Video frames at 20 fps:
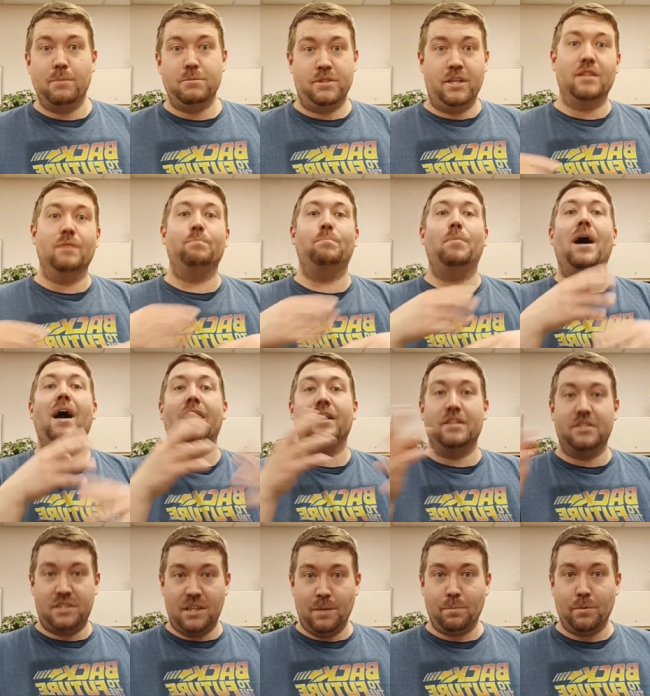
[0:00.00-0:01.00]
You had to buy the
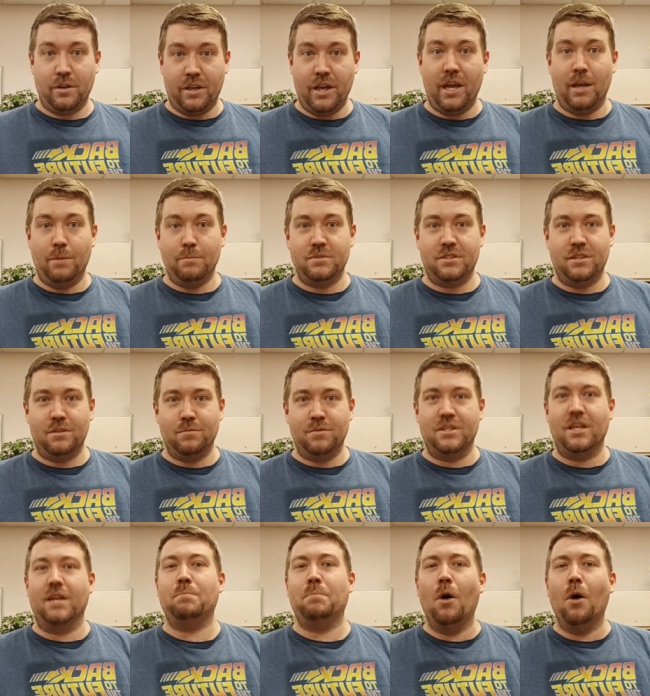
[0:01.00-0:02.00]
separate games. It was
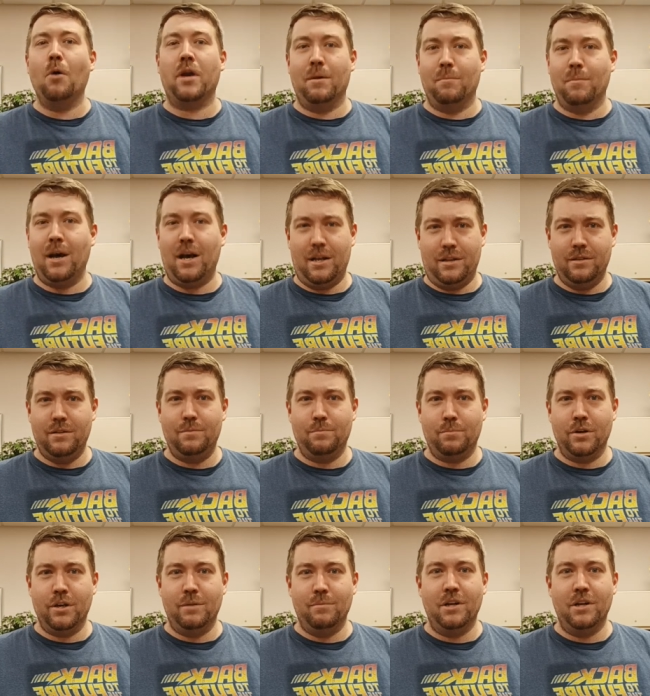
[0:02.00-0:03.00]
like Pokemon,
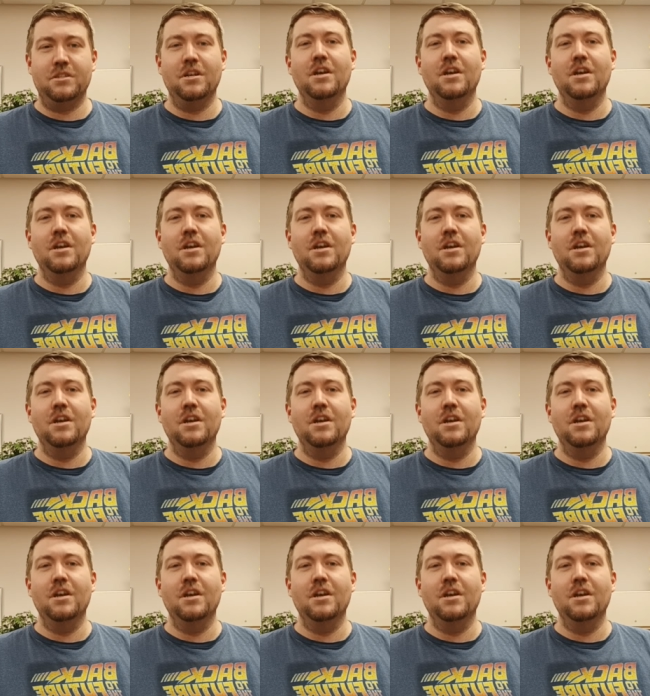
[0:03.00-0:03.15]
pretty much.